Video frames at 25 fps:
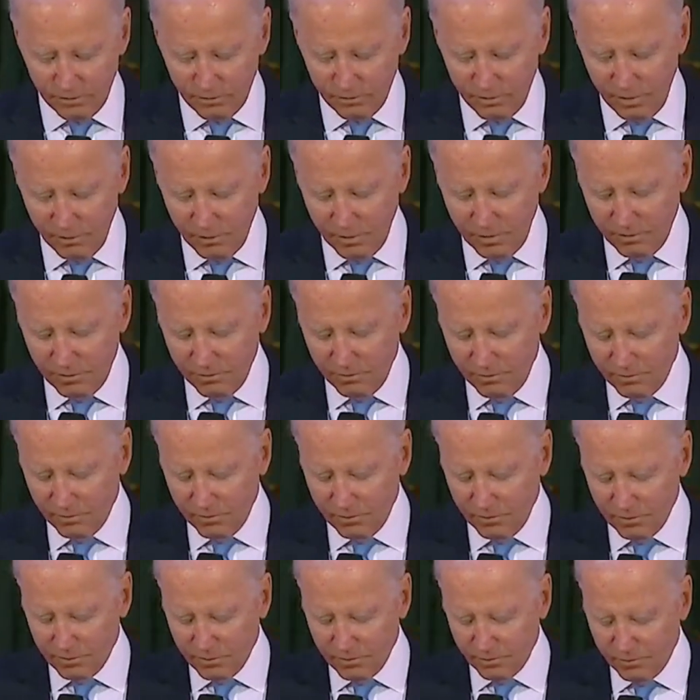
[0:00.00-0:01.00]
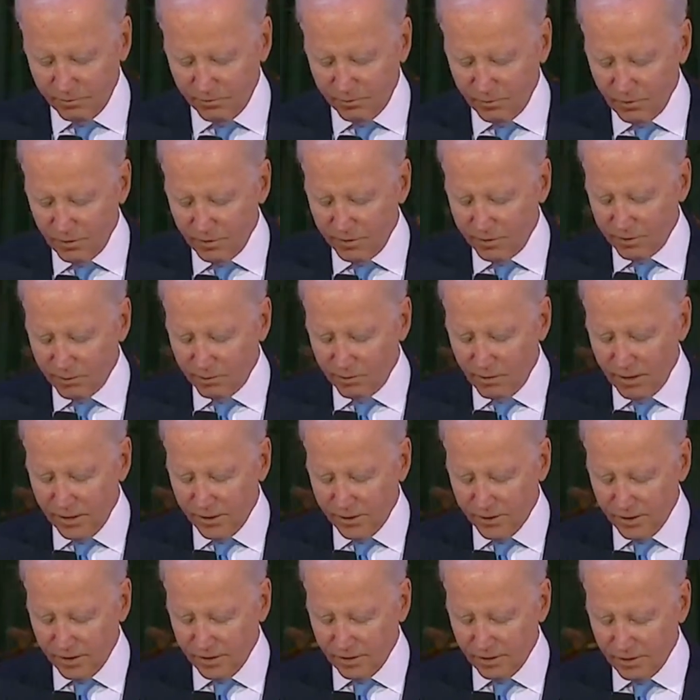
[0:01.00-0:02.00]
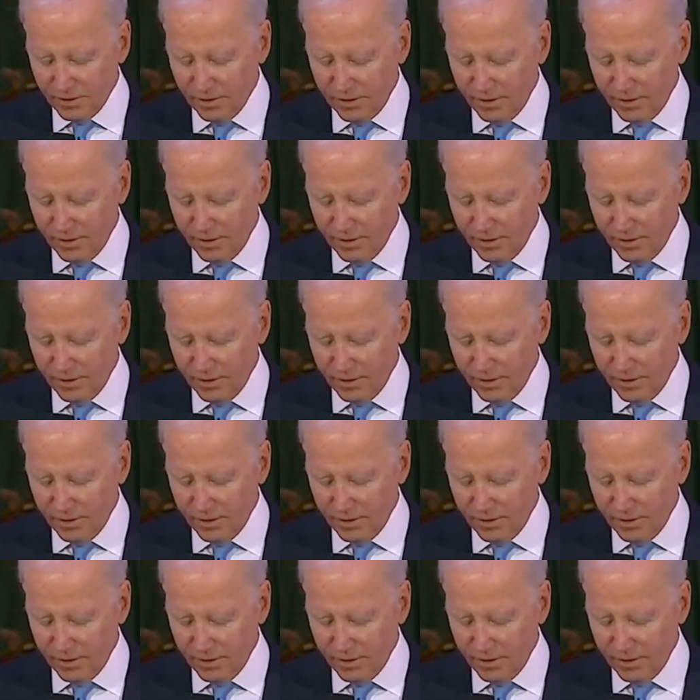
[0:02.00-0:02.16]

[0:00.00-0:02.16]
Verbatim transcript: women full integration,